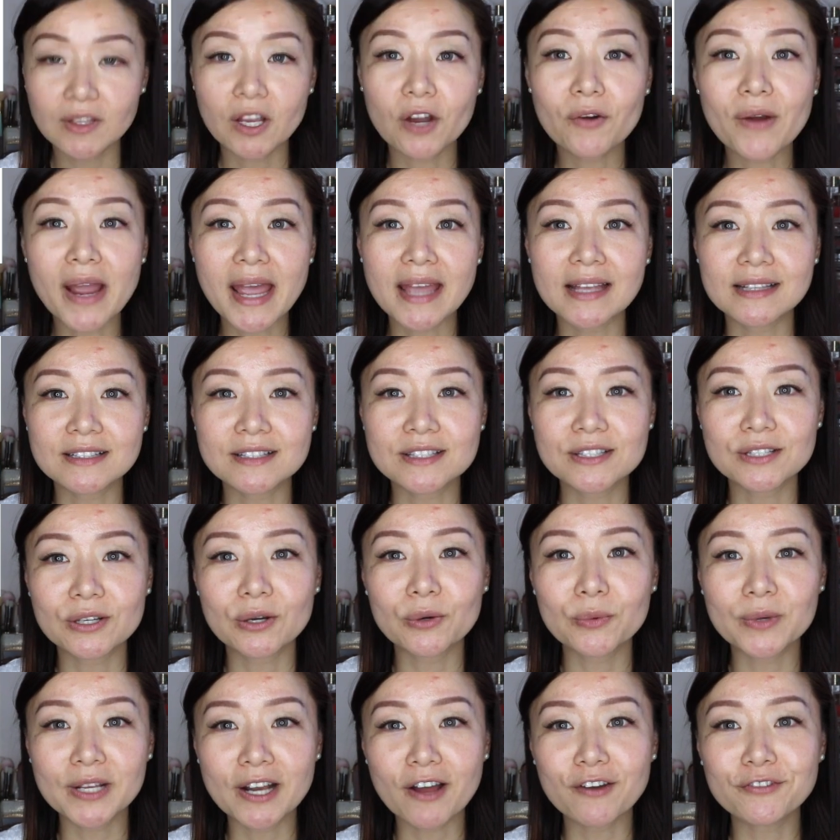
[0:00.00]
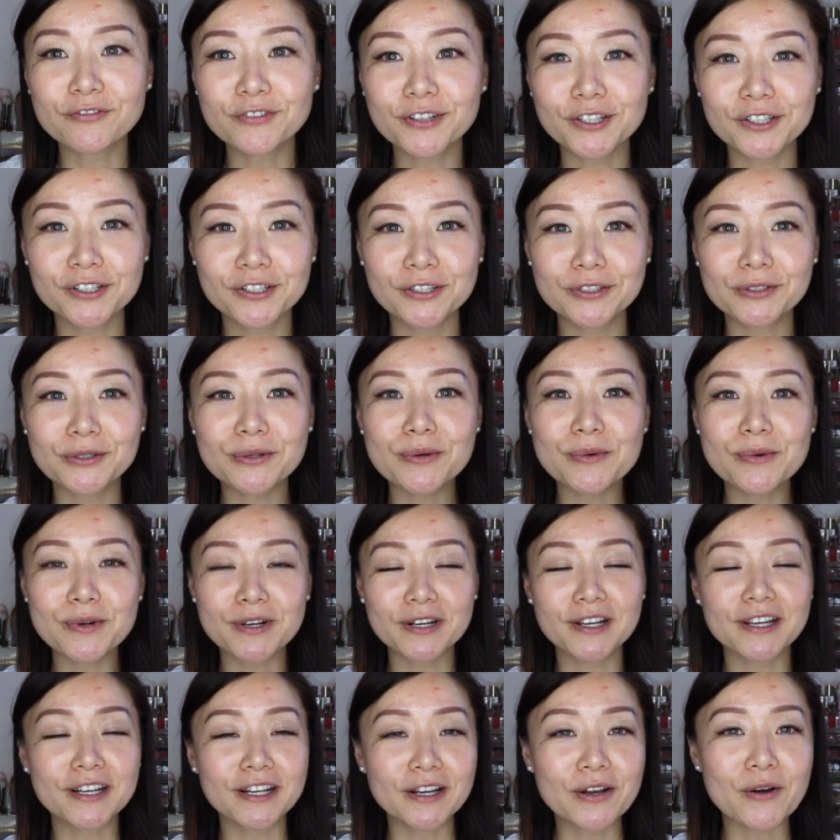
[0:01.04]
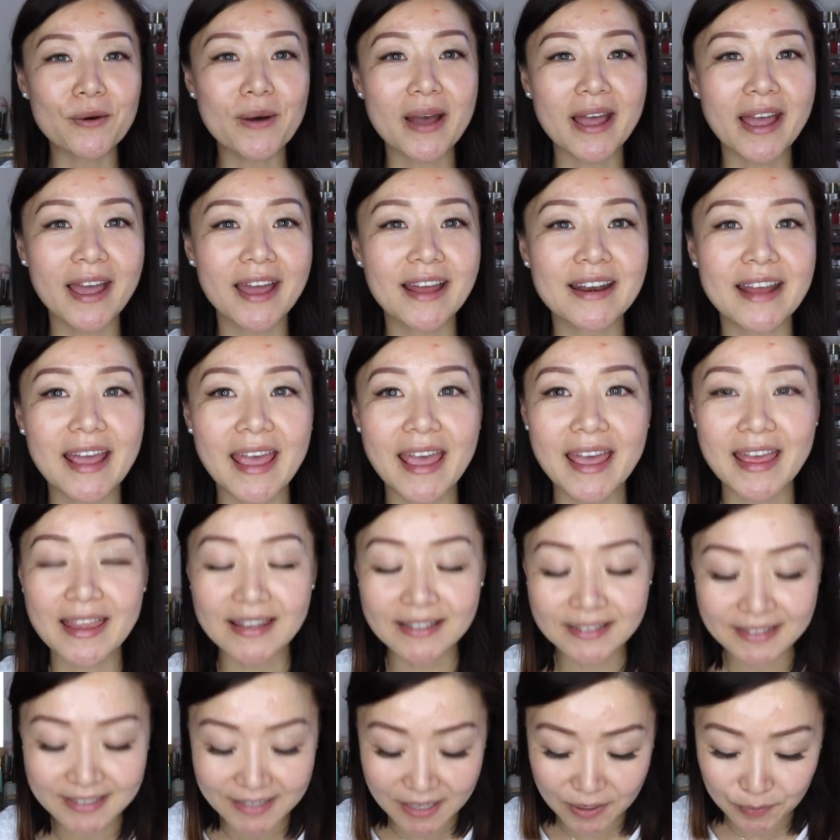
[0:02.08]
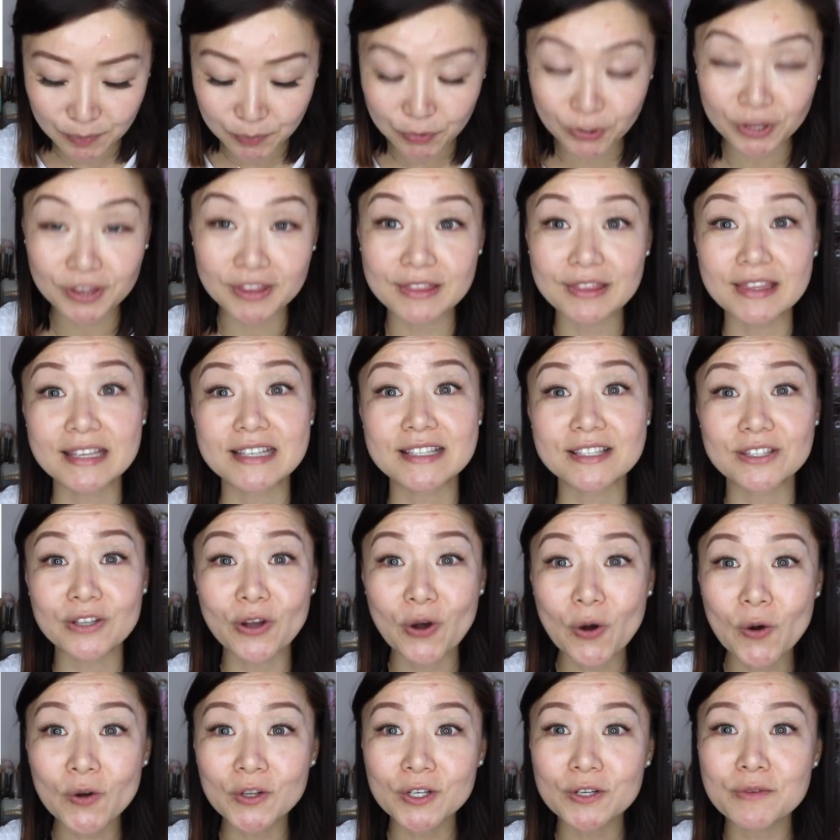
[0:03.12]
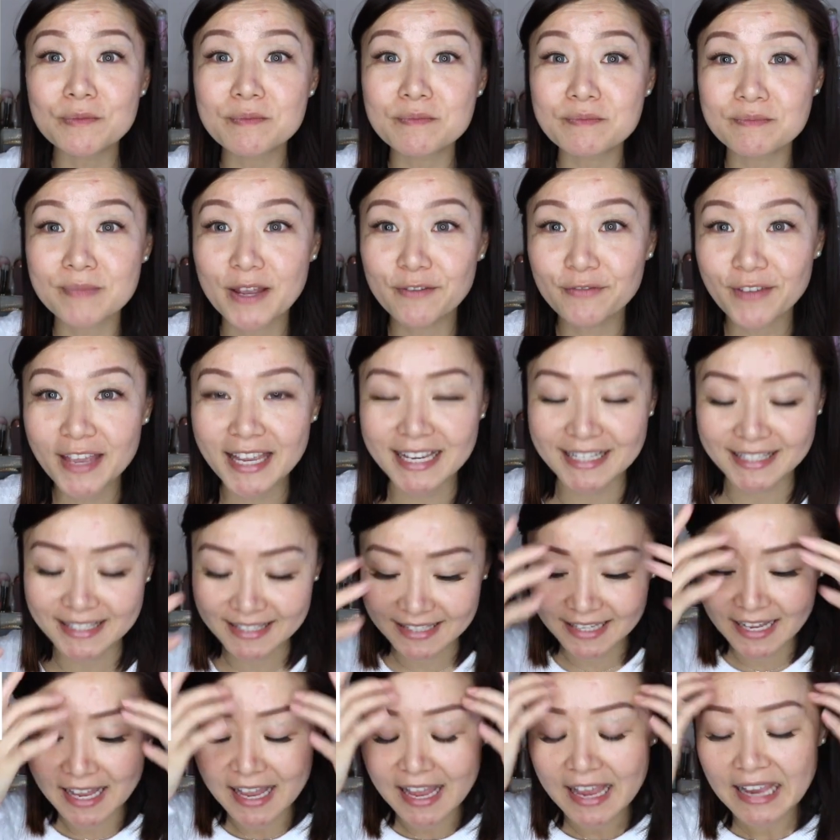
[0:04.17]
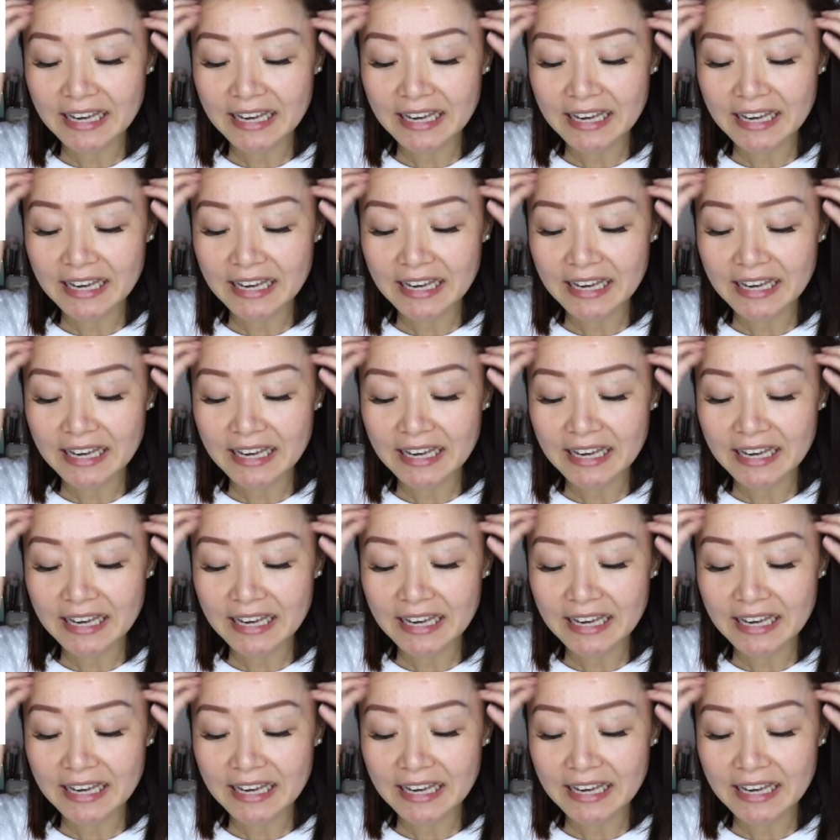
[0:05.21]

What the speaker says: All right, so without further ado, we're gonna go ahead and put this on my face.